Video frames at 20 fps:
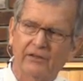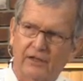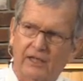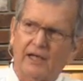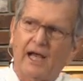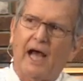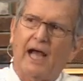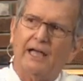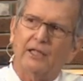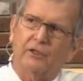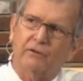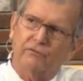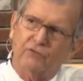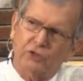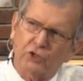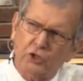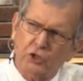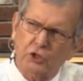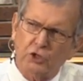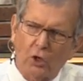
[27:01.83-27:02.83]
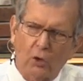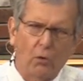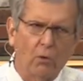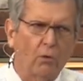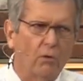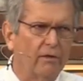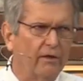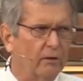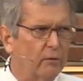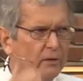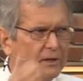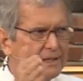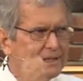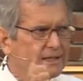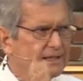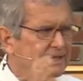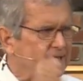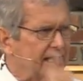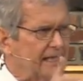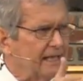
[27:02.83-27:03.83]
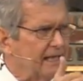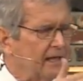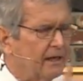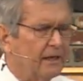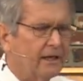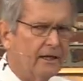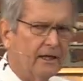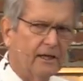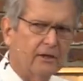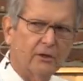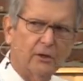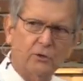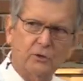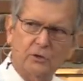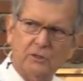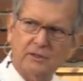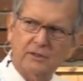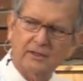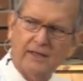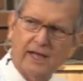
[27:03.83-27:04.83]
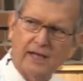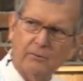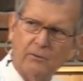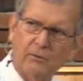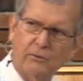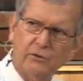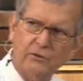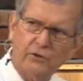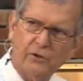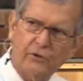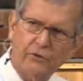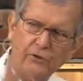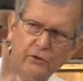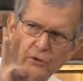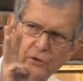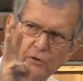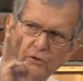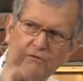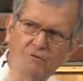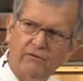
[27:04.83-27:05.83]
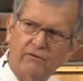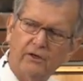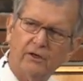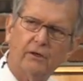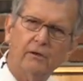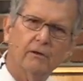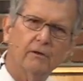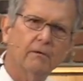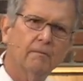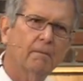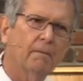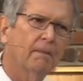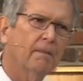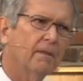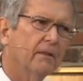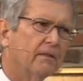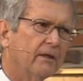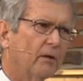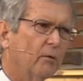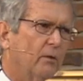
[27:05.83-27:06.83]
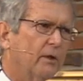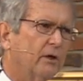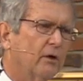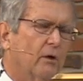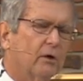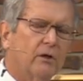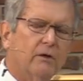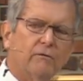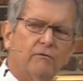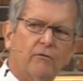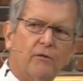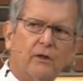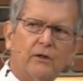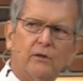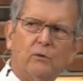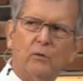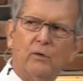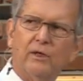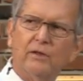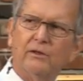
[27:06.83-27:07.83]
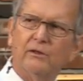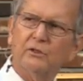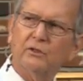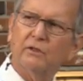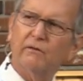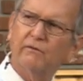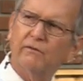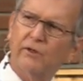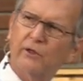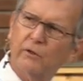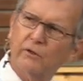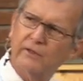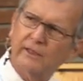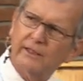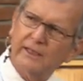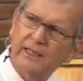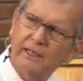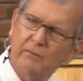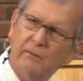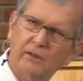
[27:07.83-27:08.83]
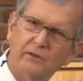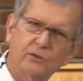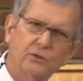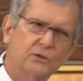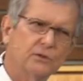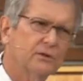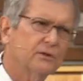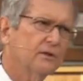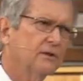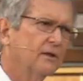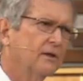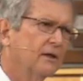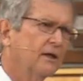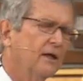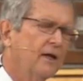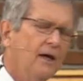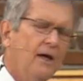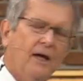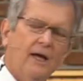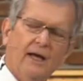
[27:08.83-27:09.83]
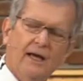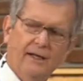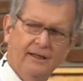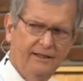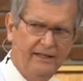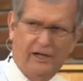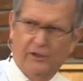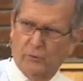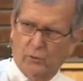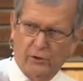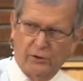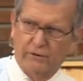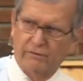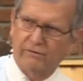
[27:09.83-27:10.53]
the kind of soul that we see in those disciples. The third fear that we are confronted with is the fear of the demons. Now, the word